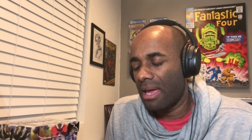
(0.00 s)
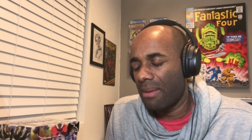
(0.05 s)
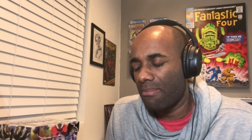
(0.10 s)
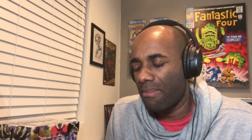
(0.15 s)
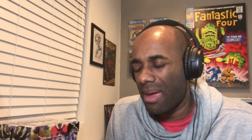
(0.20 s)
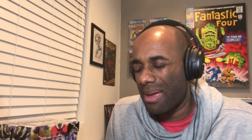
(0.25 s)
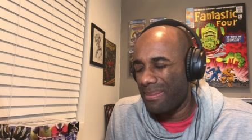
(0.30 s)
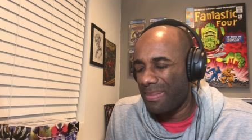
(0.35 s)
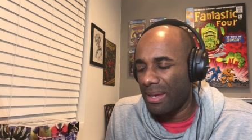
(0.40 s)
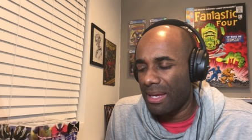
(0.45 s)
and
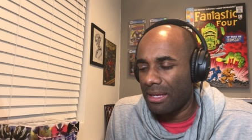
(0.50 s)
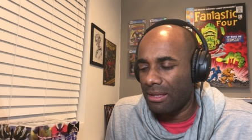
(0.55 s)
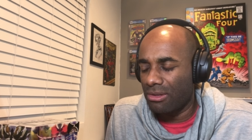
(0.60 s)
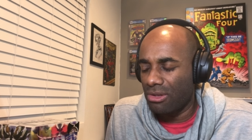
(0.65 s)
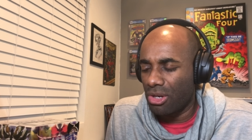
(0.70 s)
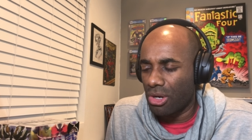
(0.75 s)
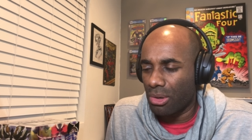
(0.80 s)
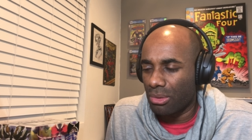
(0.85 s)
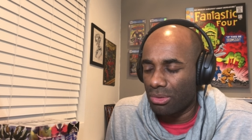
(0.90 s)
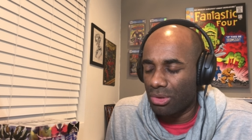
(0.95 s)
maybe,
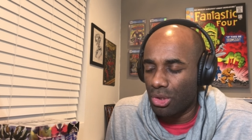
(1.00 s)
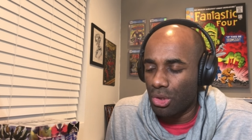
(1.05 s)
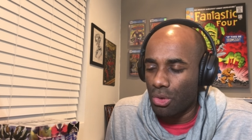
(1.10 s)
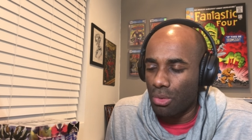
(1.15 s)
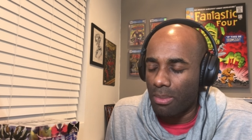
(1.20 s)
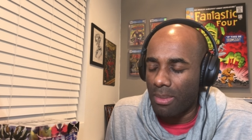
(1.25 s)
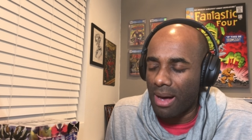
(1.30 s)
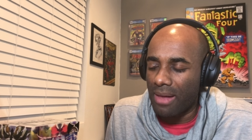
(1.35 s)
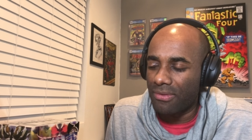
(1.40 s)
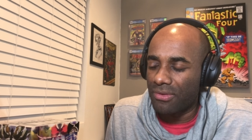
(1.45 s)
you know,
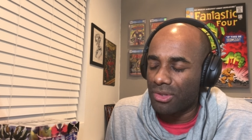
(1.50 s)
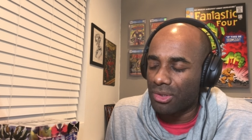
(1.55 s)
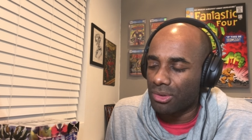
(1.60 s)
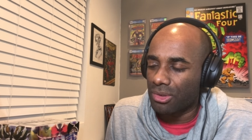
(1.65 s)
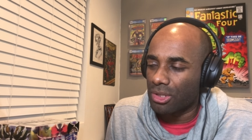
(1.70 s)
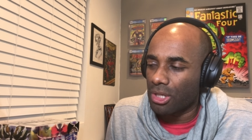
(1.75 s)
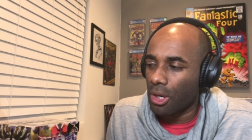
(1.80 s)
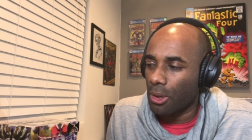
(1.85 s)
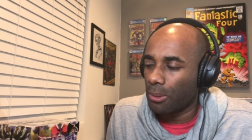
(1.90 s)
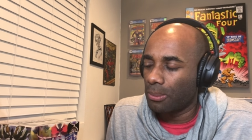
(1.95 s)
two months or
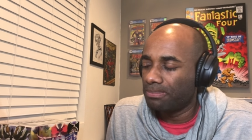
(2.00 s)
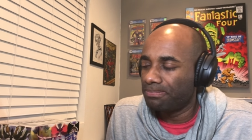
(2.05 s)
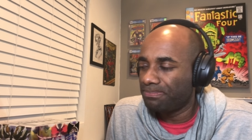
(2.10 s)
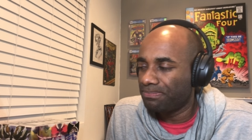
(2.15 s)
so,